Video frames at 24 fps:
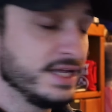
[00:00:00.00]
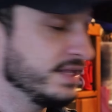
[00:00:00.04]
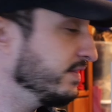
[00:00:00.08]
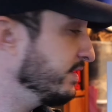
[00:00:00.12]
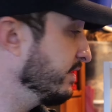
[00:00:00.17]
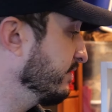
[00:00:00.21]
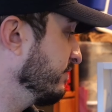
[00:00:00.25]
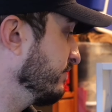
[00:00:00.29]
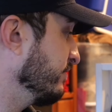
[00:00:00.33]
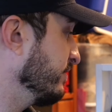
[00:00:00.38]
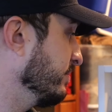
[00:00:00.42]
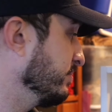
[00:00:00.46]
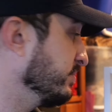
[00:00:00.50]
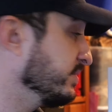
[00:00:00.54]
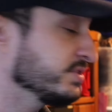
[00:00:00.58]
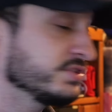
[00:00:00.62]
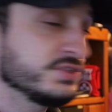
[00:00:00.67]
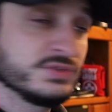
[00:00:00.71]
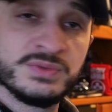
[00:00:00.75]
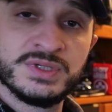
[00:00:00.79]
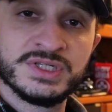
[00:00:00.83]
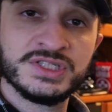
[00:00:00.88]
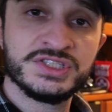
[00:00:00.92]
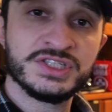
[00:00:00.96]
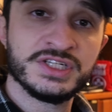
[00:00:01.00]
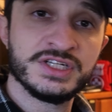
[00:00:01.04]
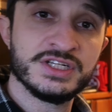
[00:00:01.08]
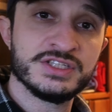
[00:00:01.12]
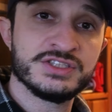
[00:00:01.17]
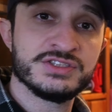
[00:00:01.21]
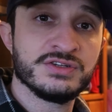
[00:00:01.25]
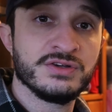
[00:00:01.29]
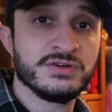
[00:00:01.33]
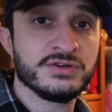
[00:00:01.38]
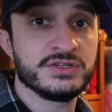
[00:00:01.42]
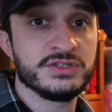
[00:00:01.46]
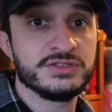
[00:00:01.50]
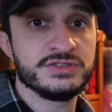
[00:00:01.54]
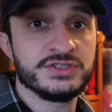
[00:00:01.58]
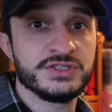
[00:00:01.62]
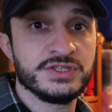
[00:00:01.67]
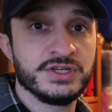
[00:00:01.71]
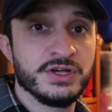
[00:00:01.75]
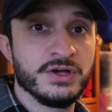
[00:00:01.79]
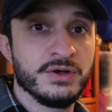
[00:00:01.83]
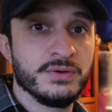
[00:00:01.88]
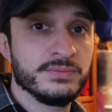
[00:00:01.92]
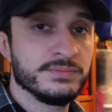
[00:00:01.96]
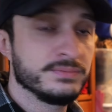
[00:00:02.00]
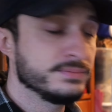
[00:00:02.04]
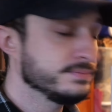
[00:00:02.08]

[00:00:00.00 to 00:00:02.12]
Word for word: and then flip the switch and it's all good to go.